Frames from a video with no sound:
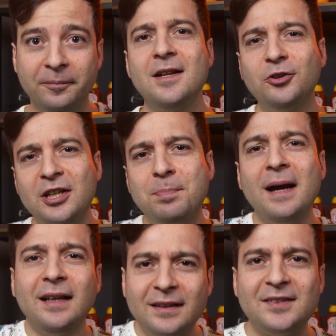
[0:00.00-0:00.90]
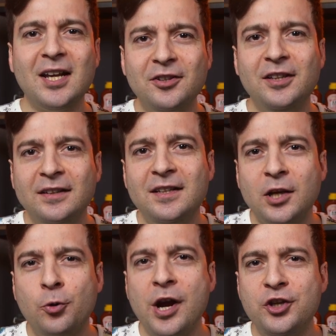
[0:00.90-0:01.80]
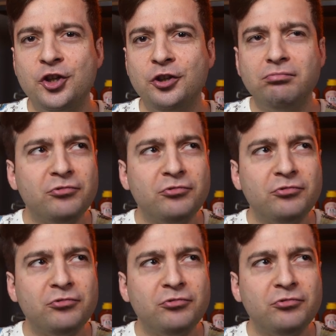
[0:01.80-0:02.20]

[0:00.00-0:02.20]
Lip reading: Now, despite understanding that this equation,